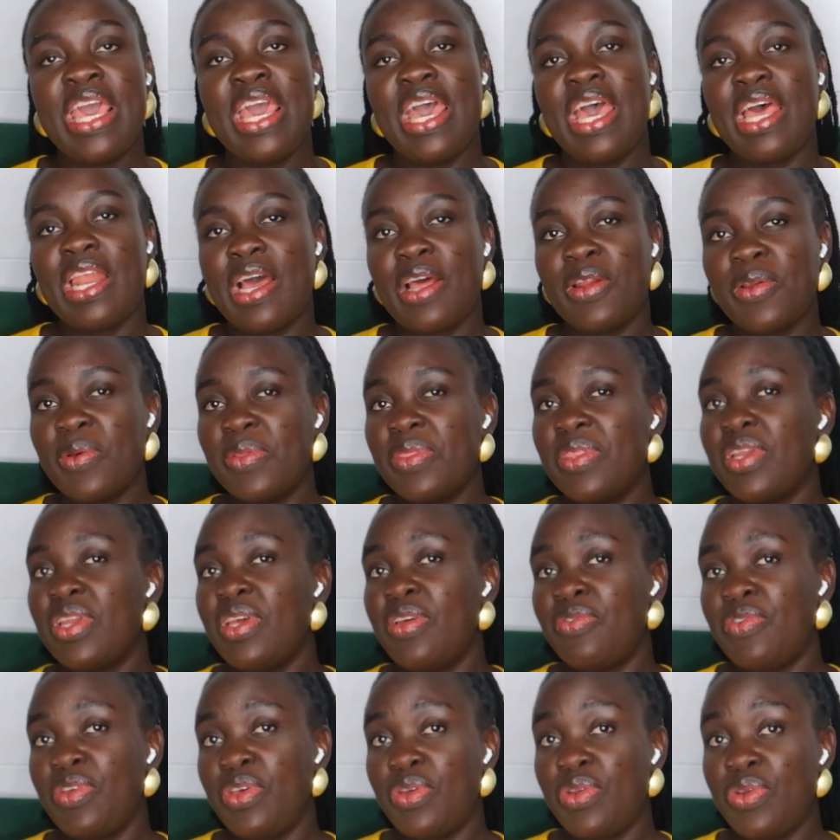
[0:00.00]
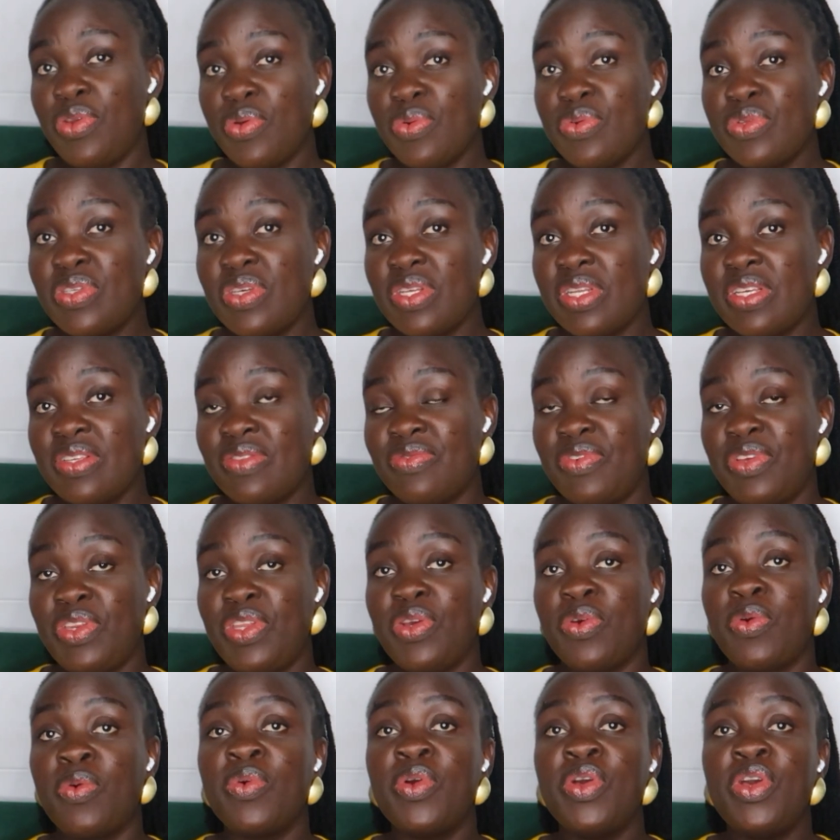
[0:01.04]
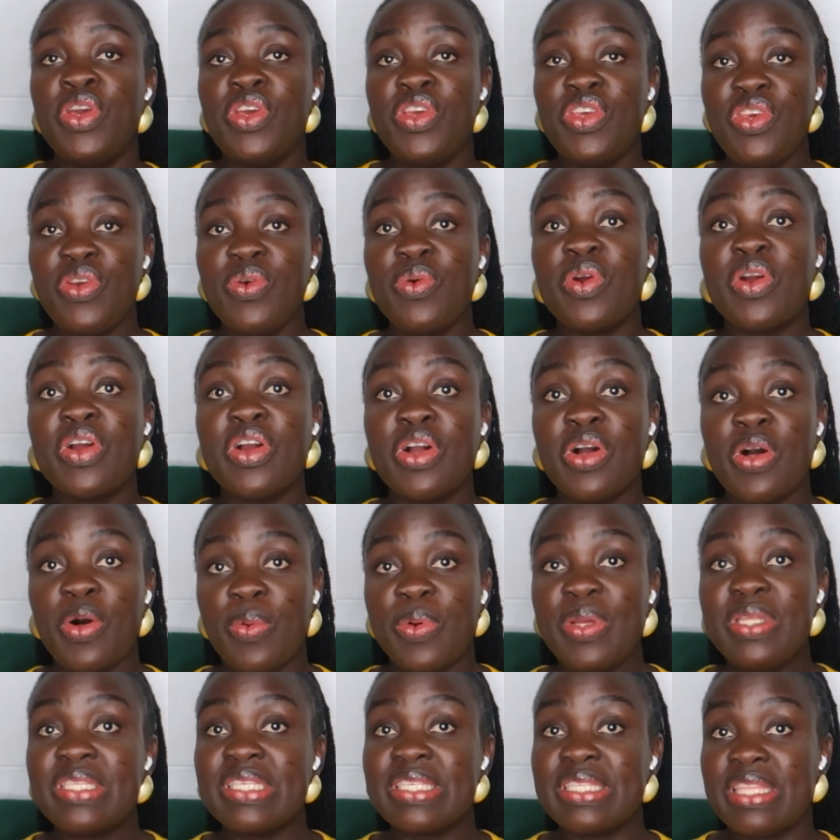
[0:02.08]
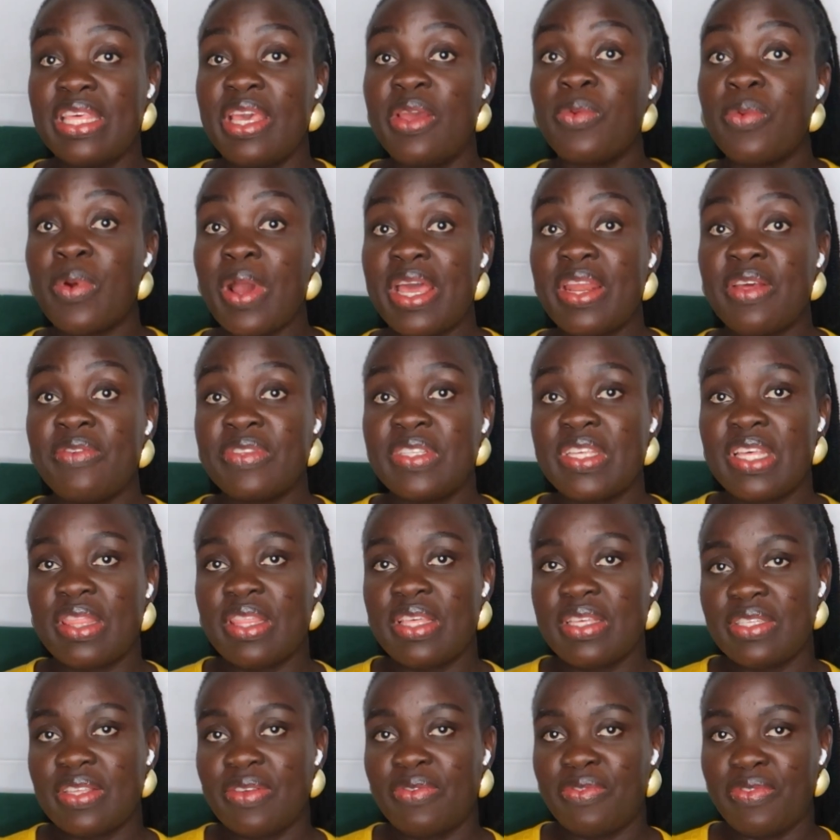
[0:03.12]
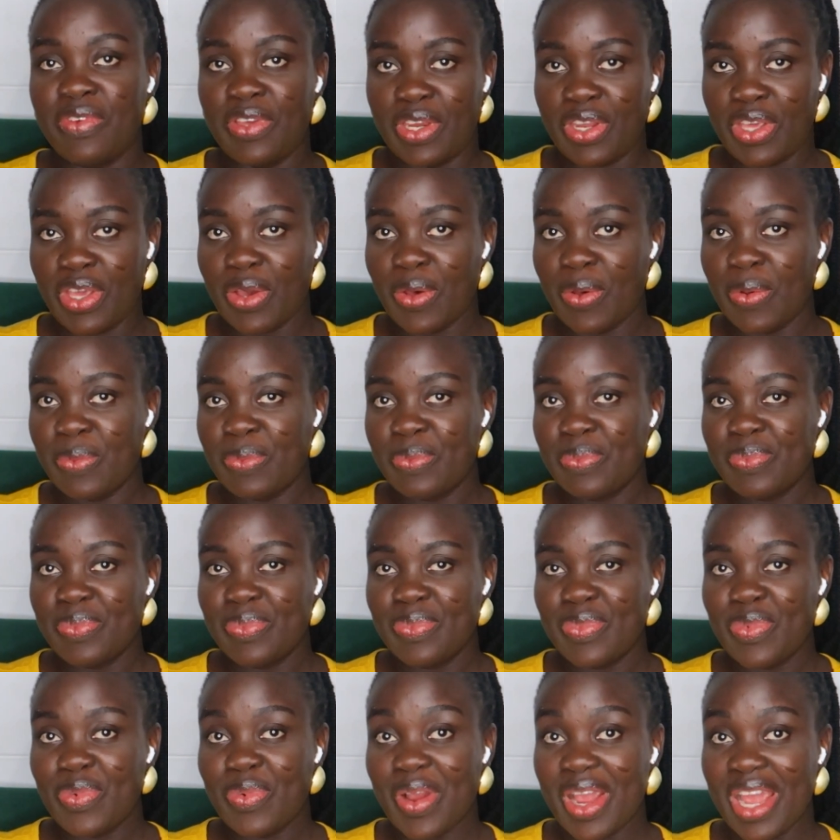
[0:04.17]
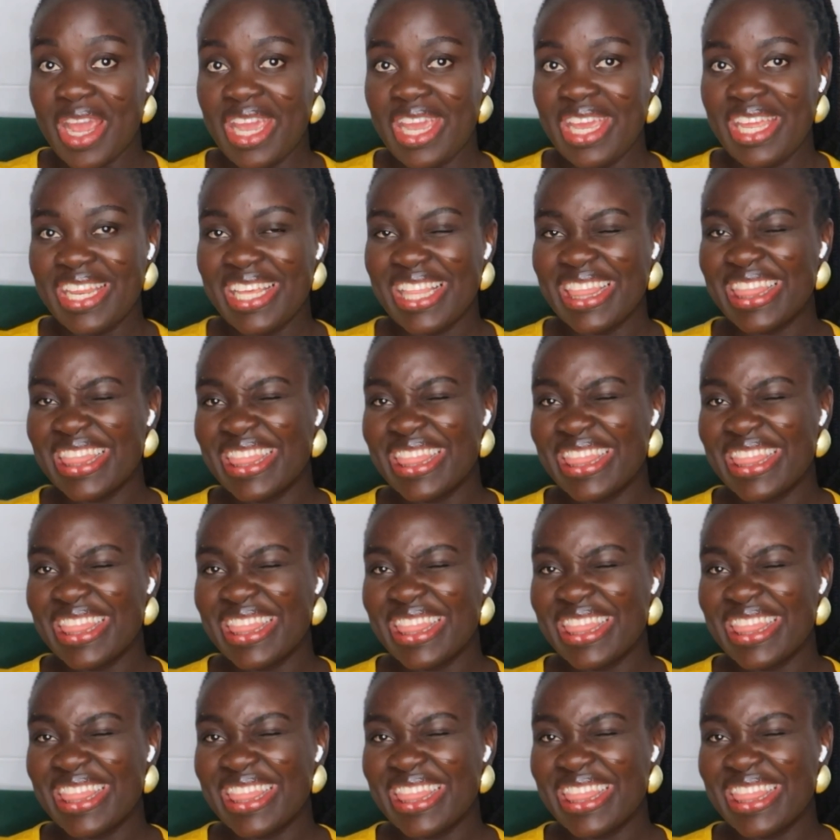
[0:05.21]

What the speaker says: And I know that if you're new to this video, you are going to stay right after this video, right?